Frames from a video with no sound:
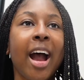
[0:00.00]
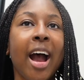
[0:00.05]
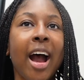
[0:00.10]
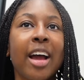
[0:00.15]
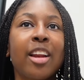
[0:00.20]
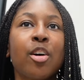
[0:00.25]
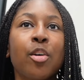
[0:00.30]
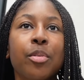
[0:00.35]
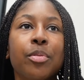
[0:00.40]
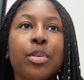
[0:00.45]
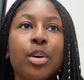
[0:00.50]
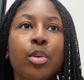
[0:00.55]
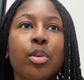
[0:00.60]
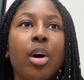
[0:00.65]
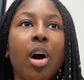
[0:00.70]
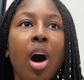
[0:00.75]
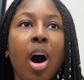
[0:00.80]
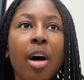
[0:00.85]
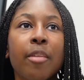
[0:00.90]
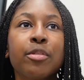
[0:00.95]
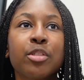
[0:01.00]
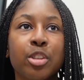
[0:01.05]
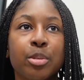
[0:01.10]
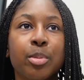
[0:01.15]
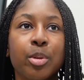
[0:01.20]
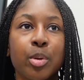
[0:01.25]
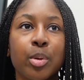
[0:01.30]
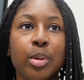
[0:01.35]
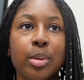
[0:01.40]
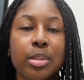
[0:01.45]
I don't feel
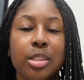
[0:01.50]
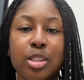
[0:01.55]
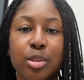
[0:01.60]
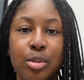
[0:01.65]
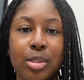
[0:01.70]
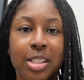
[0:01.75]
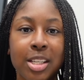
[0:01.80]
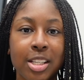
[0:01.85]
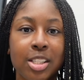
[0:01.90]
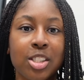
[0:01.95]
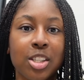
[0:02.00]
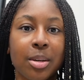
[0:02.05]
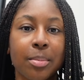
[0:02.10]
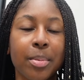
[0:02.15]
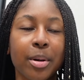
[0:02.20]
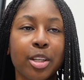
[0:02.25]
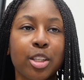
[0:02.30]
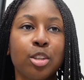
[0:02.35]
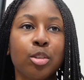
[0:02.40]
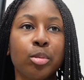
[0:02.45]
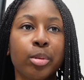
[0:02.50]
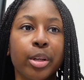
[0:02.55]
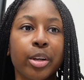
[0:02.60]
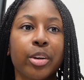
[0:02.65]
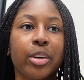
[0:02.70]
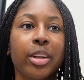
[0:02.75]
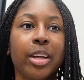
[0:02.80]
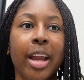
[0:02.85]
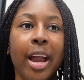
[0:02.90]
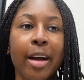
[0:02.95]
comfortable to teach it, but you
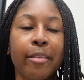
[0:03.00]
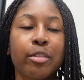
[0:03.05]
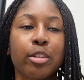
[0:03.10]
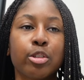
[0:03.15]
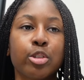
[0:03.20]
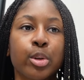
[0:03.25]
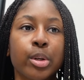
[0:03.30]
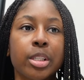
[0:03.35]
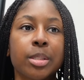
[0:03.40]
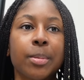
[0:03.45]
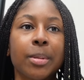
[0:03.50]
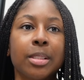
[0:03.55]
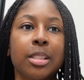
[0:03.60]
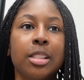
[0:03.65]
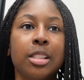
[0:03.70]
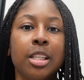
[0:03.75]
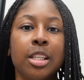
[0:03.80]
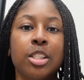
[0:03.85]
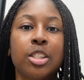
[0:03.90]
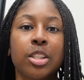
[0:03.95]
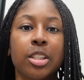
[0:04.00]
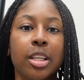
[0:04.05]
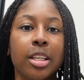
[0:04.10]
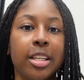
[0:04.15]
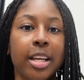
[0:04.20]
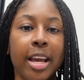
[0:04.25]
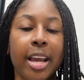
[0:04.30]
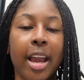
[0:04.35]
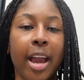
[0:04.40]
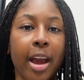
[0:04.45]
literally have no choice but to teach it the
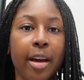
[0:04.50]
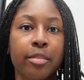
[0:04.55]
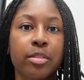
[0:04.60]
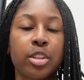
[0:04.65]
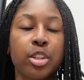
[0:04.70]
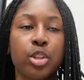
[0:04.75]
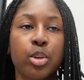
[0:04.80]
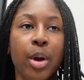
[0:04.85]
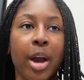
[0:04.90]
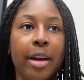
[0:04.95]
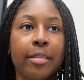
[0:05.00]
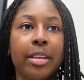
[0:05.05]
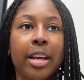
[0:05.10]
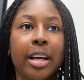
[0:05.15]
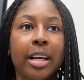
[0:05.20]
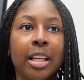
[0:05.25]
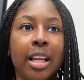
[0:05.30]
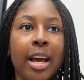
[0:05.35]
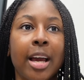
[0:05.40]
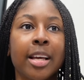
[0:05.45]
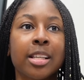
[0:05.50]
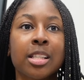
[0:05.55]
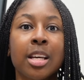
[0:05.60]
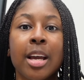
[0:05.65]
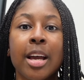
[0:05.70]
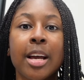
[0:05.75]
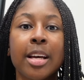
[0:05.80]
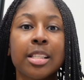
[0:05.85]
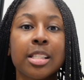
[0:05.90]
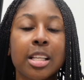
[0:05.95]
day after you have that class
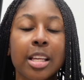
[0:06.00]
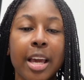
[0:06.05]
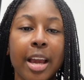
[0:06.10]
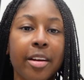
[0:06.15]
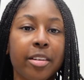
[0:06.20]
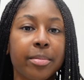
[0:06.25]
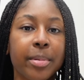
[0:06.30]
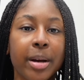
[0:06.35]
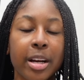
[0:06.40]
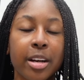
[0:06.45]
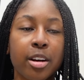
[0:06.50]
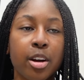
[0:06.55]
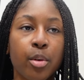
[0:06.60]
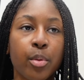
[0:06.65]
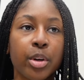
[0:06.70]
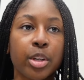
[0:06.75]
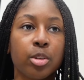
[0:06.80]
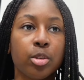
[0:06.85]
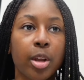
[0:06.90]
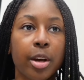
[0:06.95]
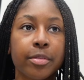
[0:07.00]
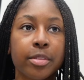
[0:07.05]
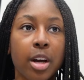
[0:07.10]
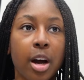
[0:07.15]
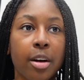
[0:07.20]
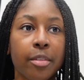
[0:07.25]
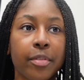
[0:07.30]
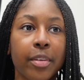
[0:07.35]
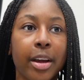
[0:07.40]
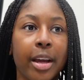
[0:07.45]
to let everybody know where you left
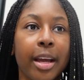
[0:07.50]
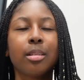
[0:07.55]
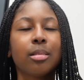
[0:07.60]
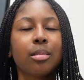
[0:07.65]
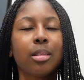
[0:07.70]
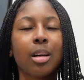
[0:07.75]
off at.